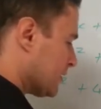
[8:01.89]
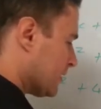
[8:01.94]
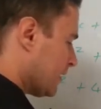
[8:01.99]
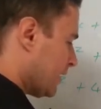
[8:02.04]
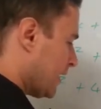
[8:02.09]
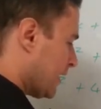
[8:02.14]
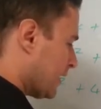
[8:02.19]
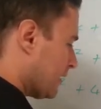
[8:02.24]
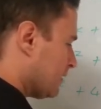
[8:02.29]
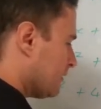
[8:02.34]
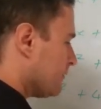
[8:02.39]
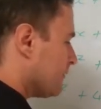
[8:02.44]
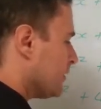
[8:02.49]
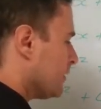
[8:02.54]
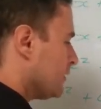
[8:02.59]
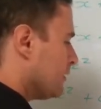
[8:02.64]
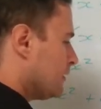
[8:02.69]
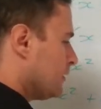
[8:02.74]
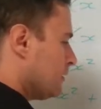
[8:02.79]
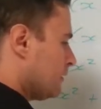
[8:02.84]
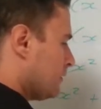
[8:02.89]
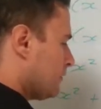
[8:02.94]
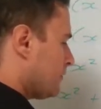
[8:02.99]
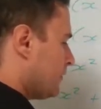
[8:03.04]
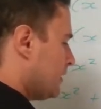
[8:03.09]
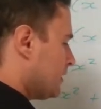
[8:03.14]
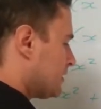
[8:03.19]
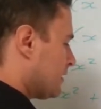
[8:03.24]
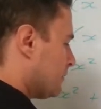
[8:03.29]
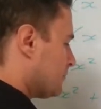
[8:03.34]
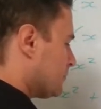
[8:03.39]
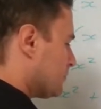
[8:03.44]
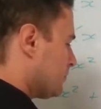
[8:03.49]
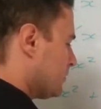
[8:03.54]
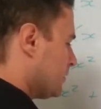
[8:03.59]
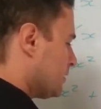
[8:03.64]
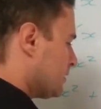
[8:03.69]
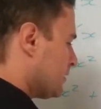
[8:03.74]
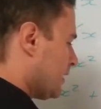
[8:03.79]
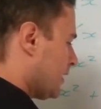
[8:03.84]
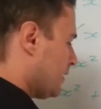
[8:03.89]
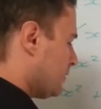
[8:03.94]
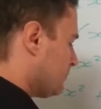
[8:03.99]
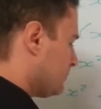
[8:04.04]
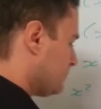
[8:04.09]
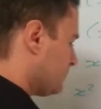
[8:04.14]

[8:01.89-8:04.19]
negative. 3 times 3 is 9.